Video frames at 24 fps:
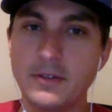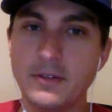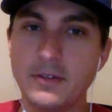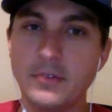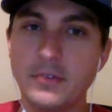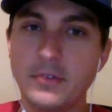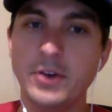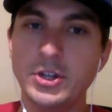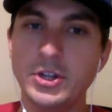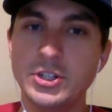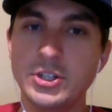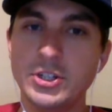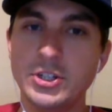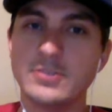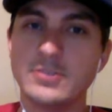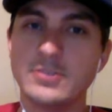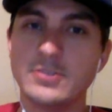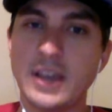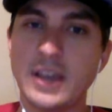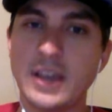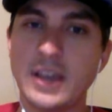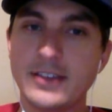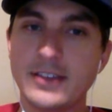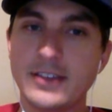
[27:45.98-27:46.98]

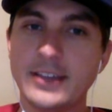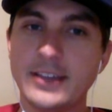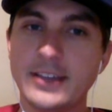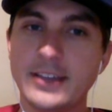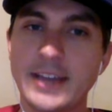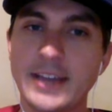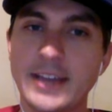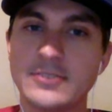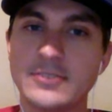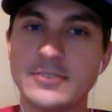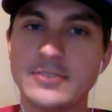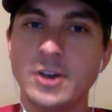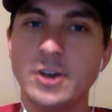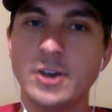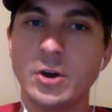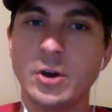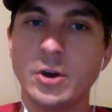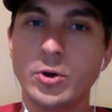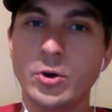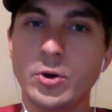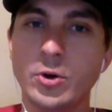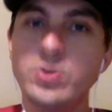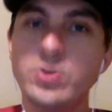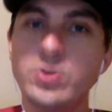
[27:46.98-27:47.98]
Funchess, guys like that.
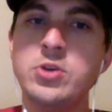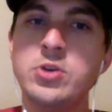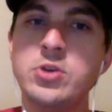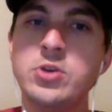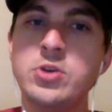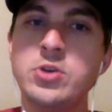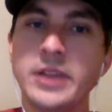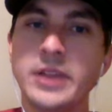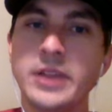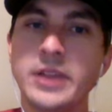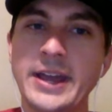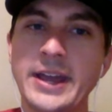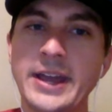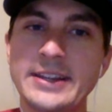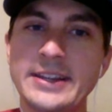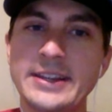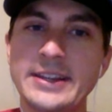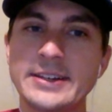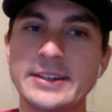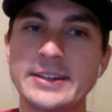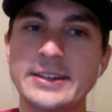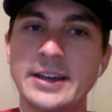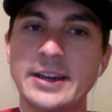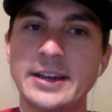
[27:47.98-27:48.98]
So who do you like
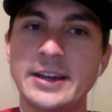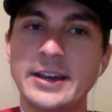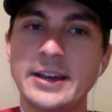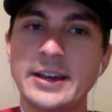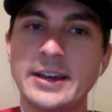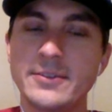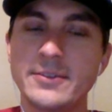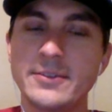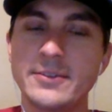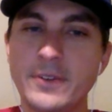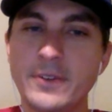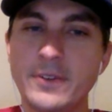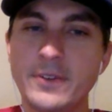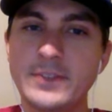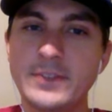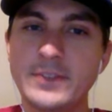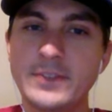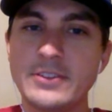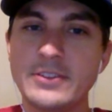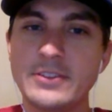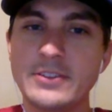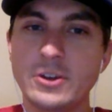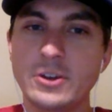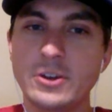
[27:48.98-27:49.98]
in the
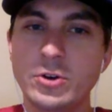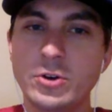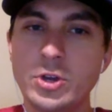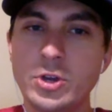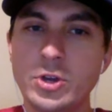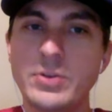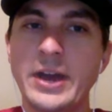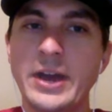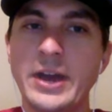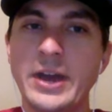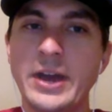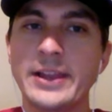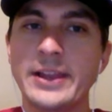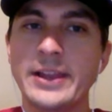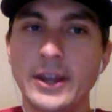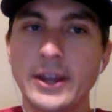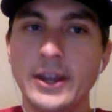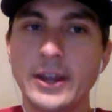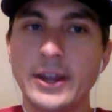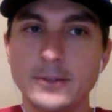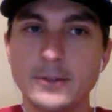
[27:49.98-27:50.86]
50s, and who do you not like?